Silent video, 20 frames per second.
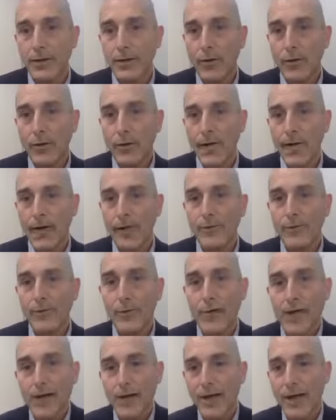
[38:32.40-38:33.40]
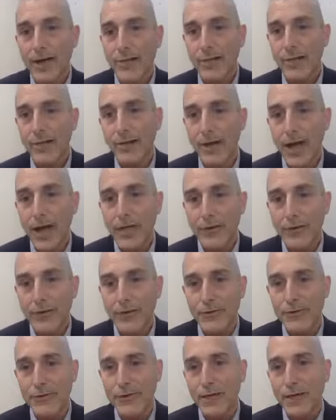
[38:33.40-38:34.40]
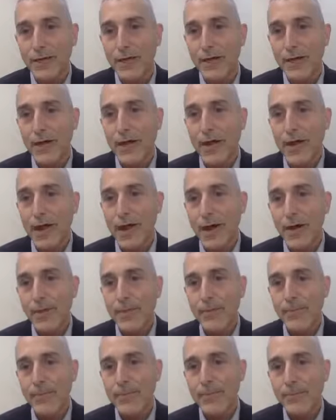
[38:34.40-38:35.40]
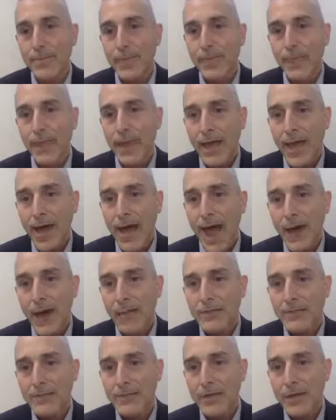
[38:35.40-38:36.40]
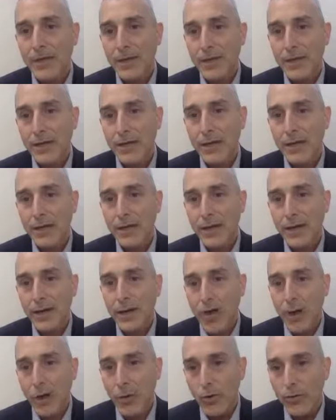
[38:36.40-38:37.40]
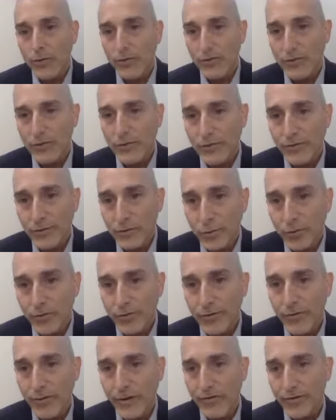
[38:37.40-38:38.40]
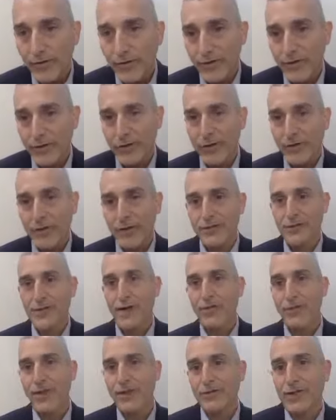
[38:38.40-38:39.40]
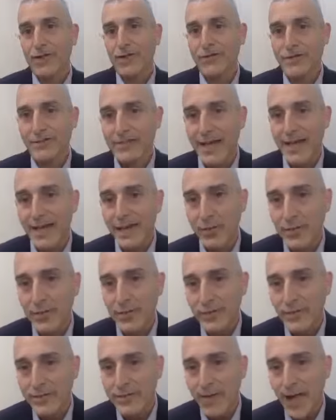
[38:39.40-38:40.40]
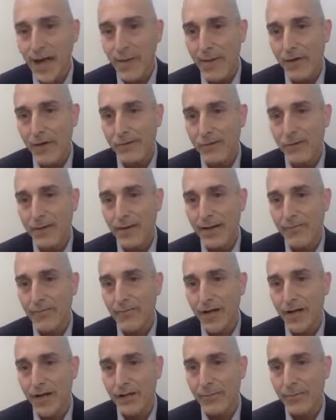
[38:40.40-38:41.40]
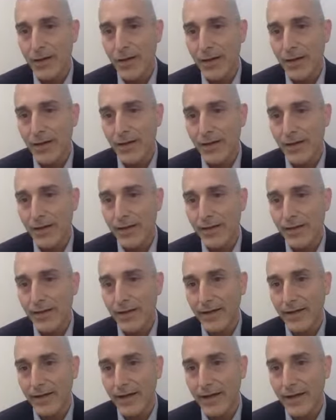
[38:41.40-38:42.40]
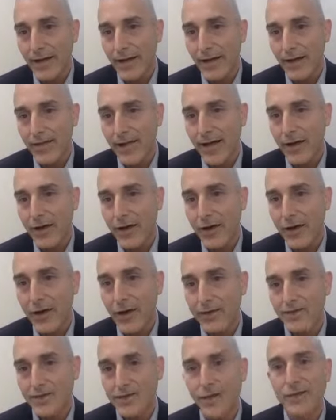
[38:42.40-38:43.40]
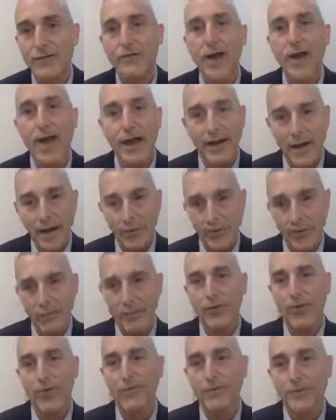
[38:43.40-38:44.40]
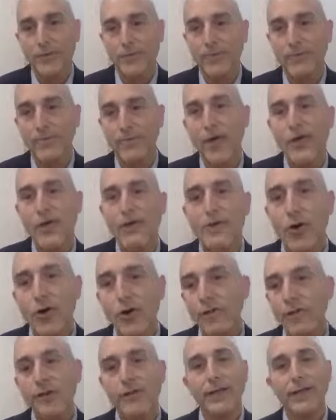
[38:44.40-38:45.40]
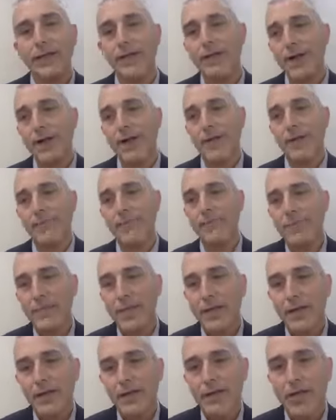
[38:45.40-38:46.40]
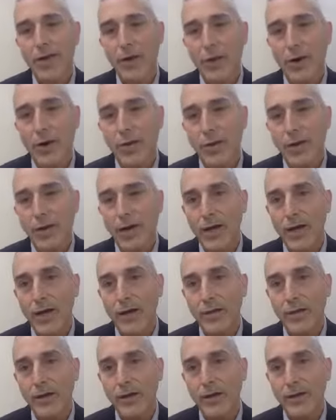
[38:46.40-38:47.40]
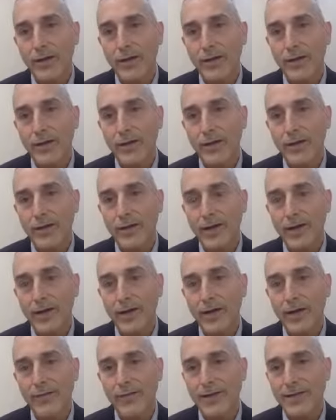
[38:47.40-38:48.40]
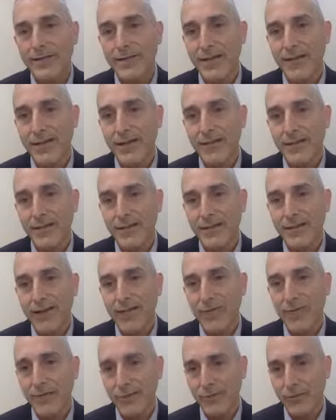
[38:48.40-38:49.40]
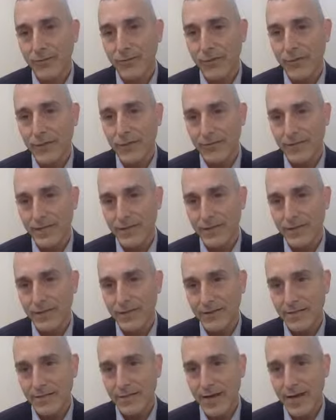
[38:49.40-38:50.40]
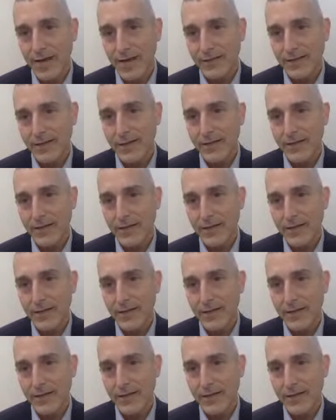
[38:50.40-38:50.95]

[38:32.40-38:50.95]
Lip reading: Okay, we got a couple others. This is some more flavor on your question. I apologize. It's getting worse with time. I was playing volleyball, and I think that caused it. I tried ibuprofen. So hopefully, you know, what the advice I've given is helpful, even with those details in mind.